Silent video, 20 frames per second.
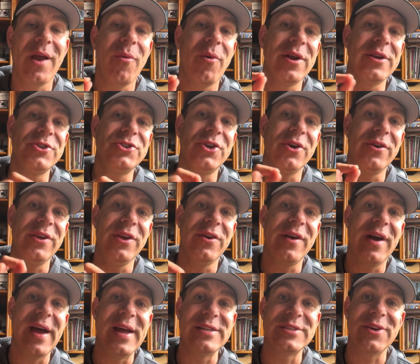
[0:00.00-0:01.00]
I want to show you
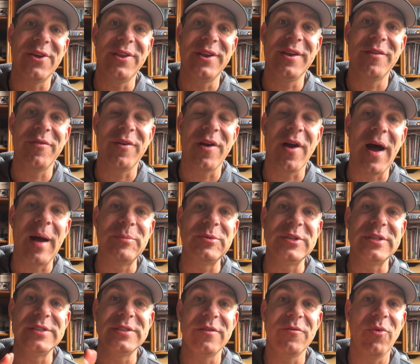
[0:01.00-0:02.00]
guys all the different
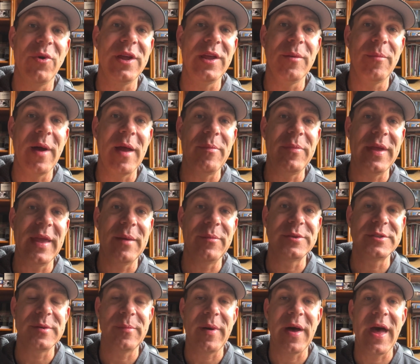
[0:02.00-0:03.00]
options of what you might be able
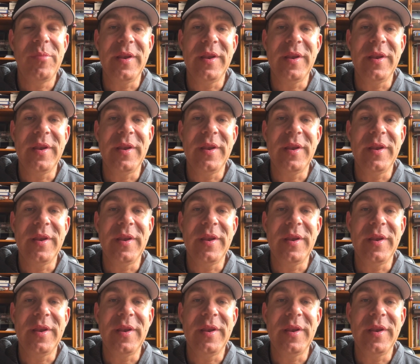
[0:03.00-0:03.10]
to buy.